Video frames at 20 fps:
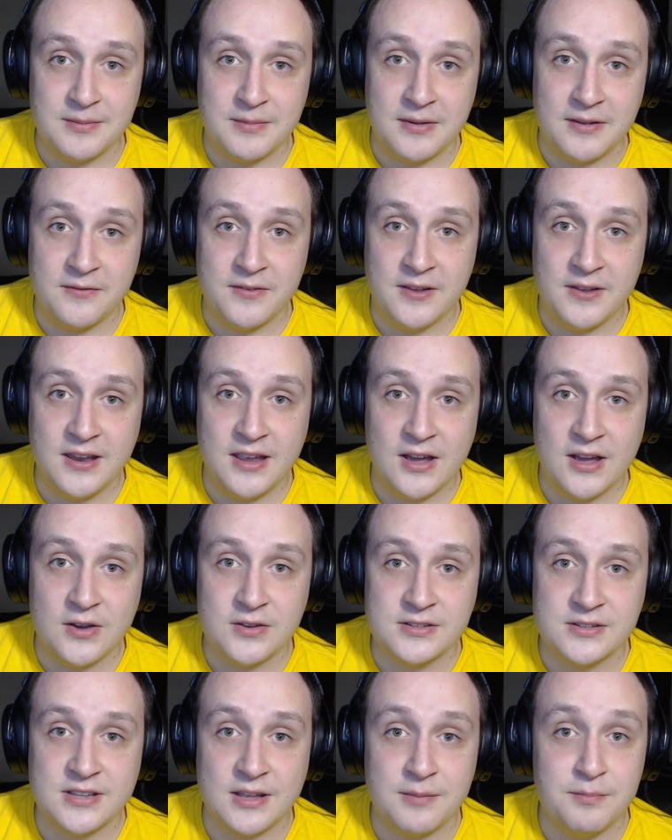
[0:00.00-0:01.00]
my
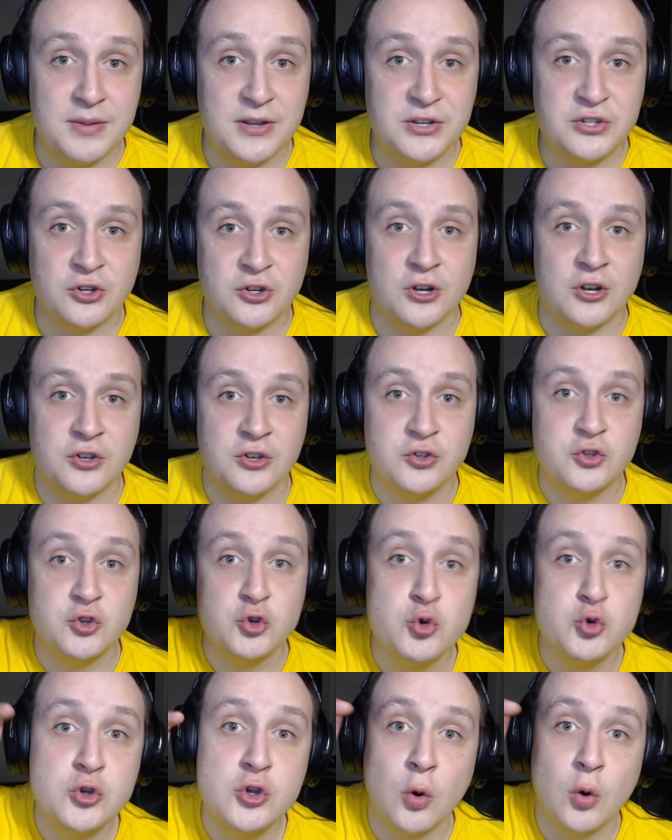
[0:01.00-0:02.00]
videos, and be sure to
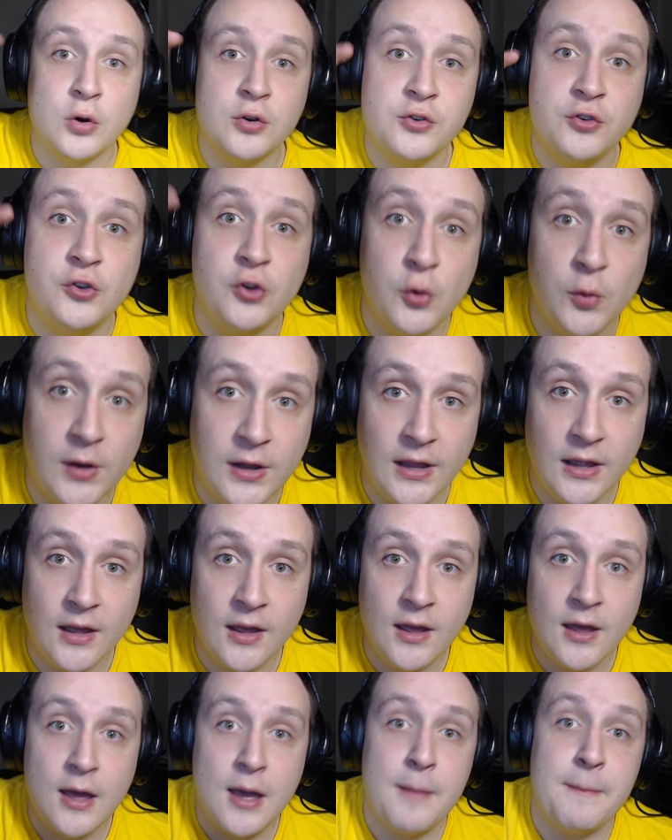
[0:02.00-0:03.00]
do your duty
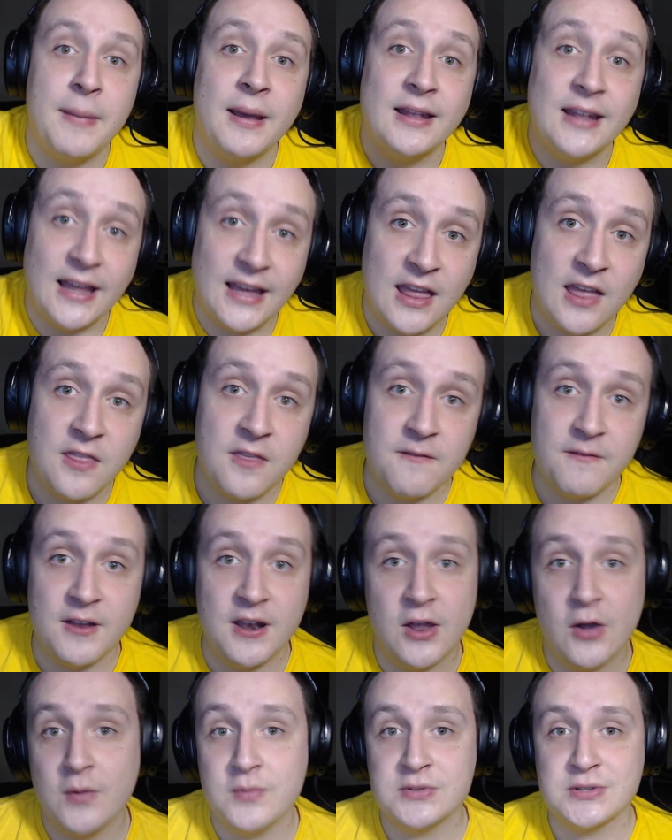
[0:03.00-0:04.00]
by liking the
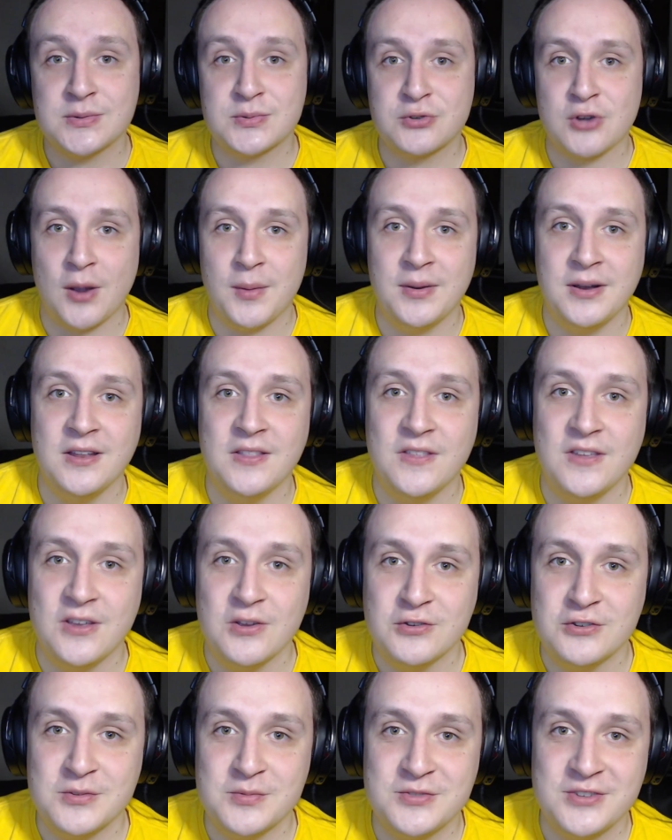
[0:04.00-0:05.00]
video and subscribing to
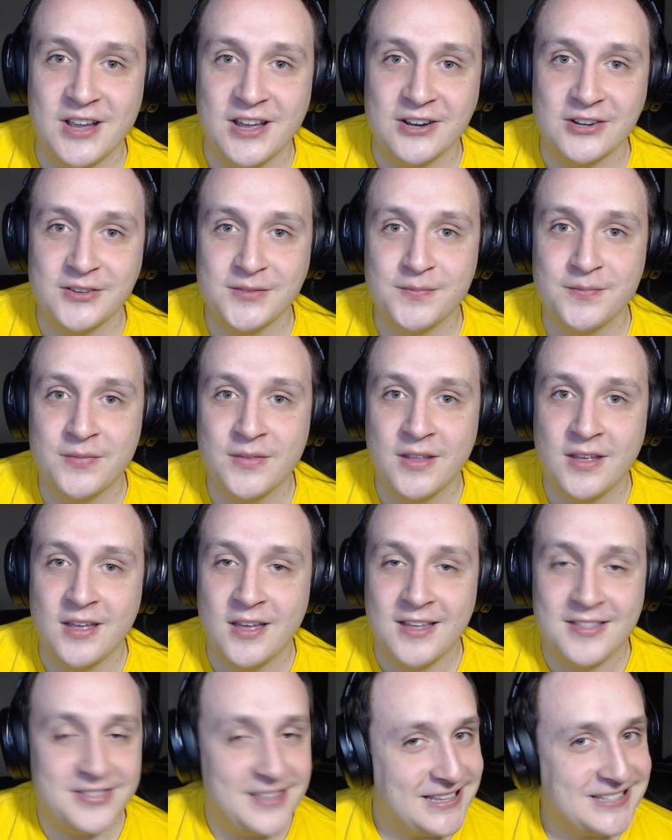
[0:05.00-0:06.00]
the YouTube channel.
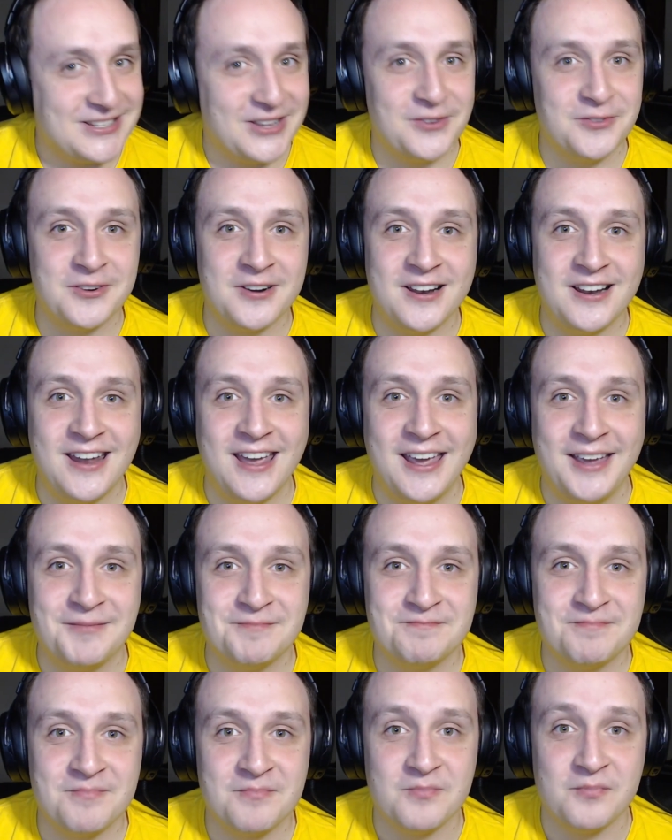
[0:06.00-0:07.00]
That's all for today.
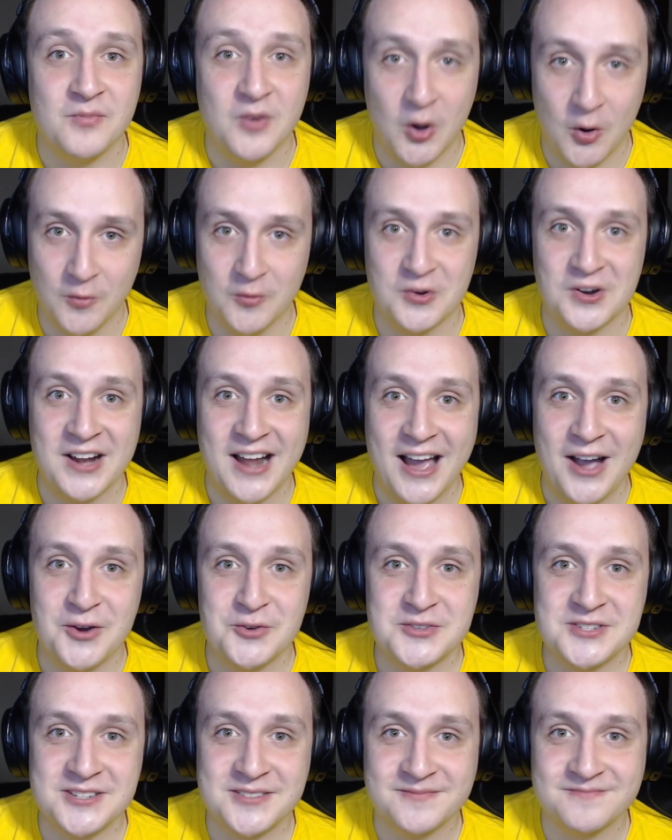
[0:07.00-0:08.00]
Over and
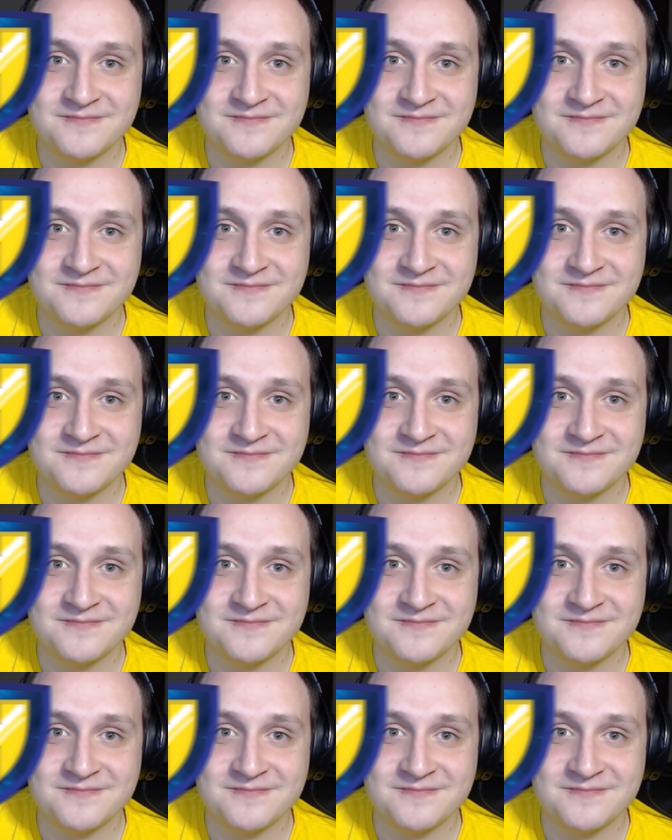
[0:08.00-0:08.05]
out.